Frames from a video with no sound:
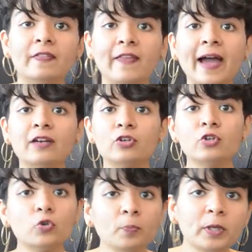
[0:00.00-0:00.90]

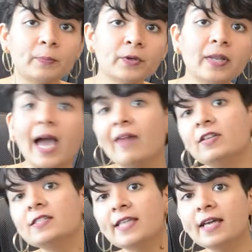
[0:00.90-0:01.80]
that two people
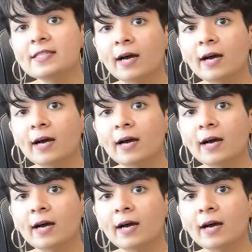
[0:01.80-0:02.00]
having sex